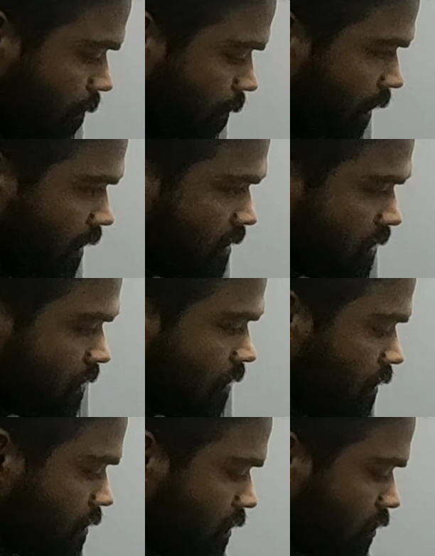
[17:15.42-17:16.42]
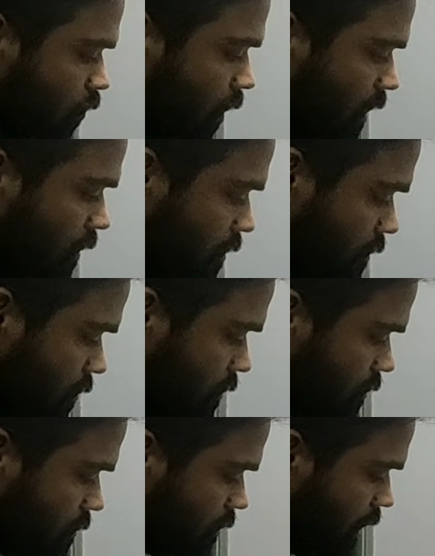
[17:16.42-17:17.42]
Plus this is 1.
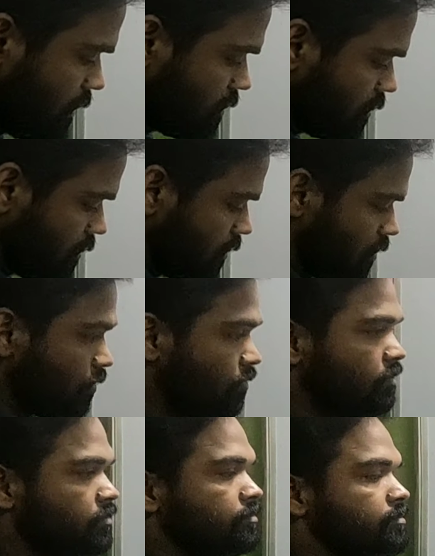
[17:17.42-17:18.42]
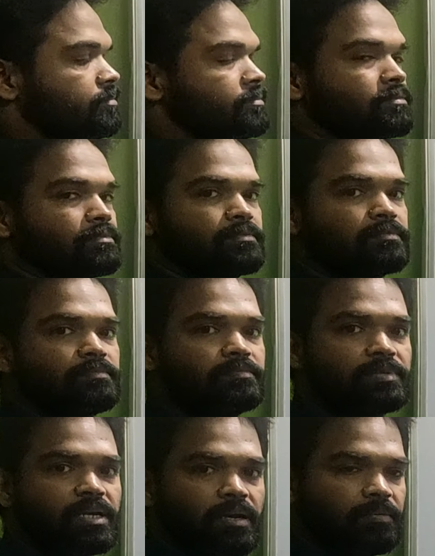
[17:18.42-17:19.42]
So that's 2.
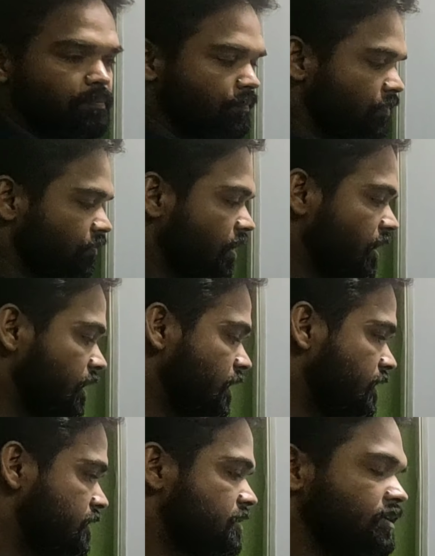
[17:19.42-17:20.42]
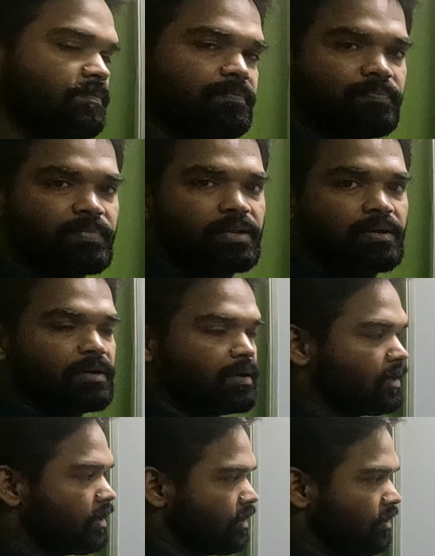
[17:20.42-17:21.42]
Done. Very easy.
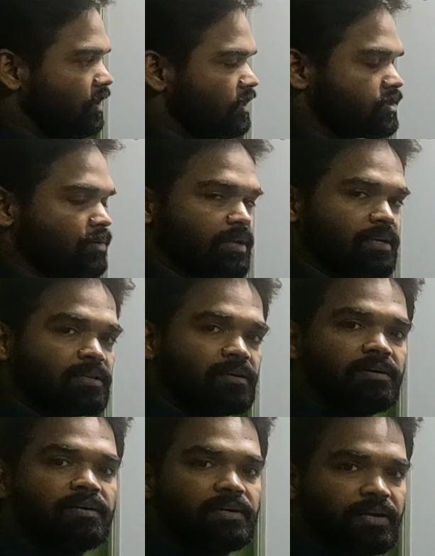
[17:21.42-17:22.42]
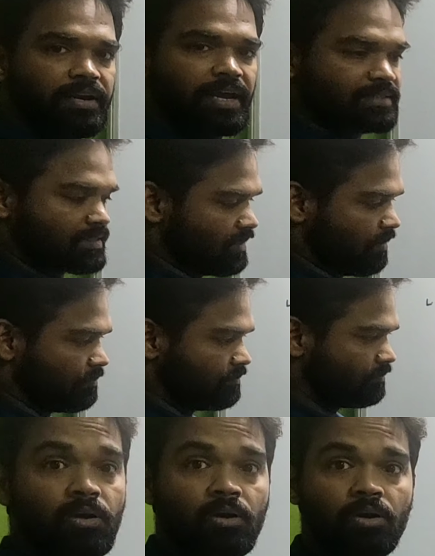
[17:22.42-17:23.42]
Now let us look at the next sum.
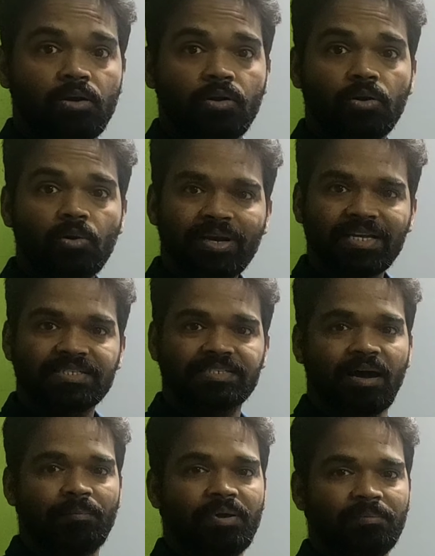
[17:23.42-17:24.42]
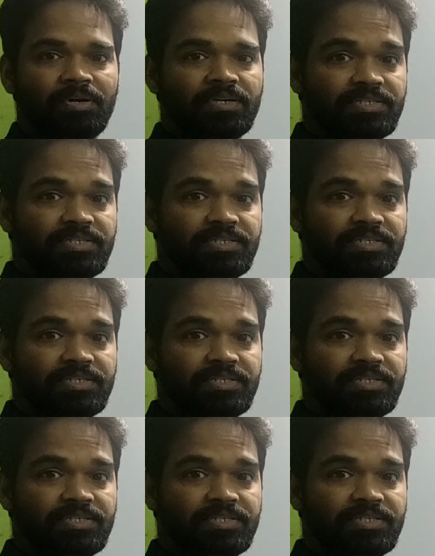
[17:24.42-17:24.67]
Now look at sum number